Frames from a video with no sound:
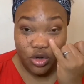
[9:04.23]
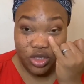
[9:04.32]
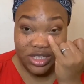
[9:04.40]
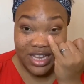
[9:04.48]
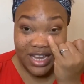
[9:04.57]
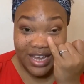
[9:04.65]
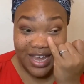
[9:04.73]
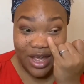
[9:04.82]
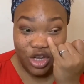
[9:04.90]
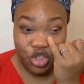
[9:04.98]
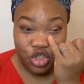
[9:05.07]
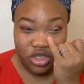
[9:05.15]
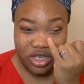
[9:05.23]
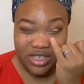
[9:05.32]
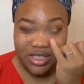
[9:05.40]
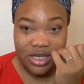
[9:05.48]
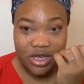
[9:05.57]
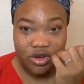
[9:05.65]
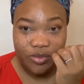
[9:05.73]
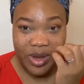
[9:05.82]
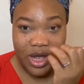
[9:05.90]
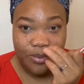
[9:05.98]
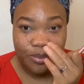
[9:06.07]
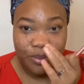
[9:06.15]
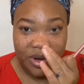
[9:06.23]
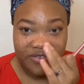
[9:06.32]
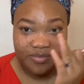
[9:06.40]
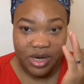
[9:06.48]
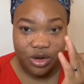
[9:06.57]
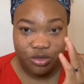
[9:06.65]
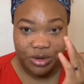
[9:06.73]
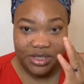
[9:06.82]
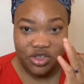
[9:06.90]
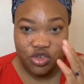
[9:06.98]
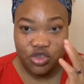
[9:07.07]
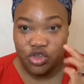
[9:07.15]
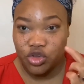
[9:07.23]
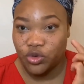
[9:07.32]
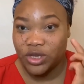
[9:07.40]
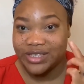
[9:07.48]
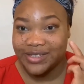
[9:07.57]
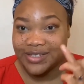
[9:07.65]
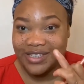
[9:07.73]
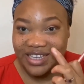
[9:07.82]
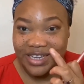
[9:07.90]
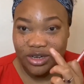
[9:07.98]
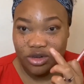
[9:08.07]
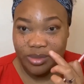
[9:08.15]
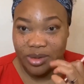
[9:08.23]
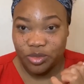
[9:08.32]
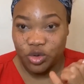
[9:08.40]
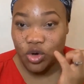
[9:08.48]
take it just a little bit above my crease, just so you can see it a little bit more.